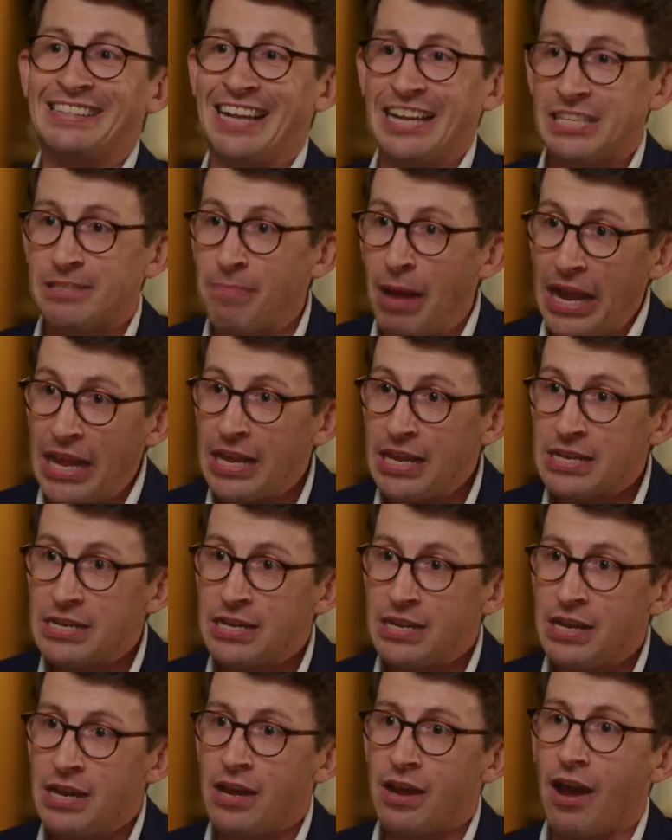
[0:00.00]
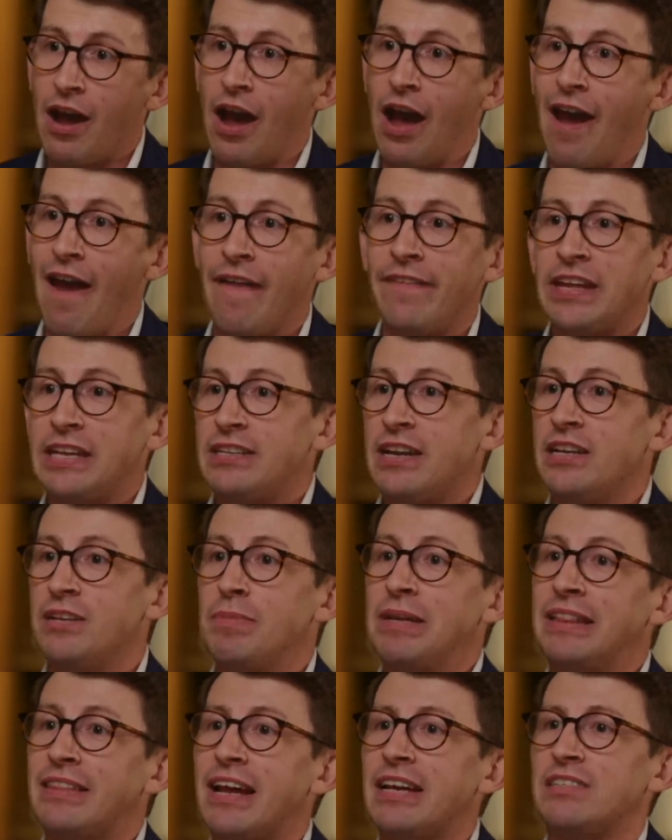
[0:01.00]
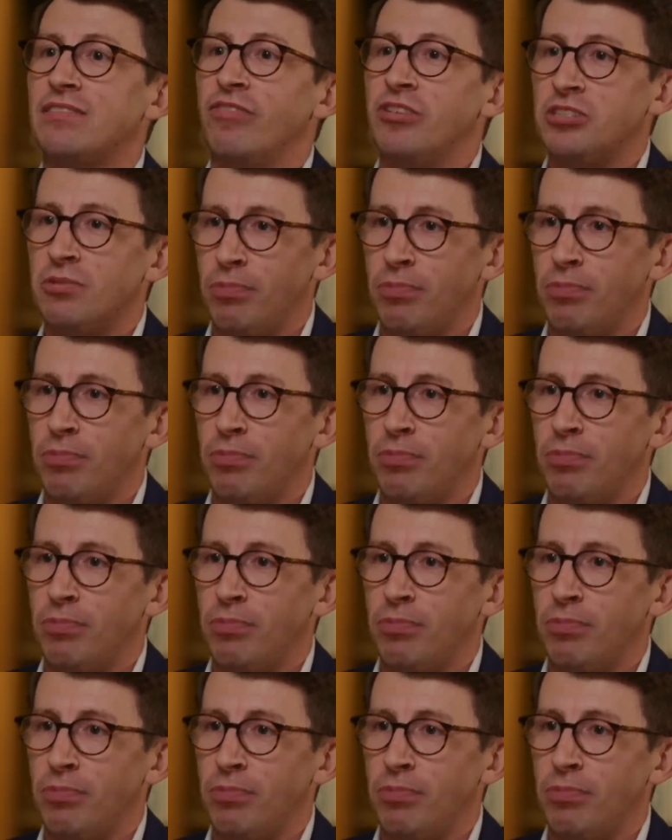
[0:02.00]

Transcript: less money, uh, and they tend to be less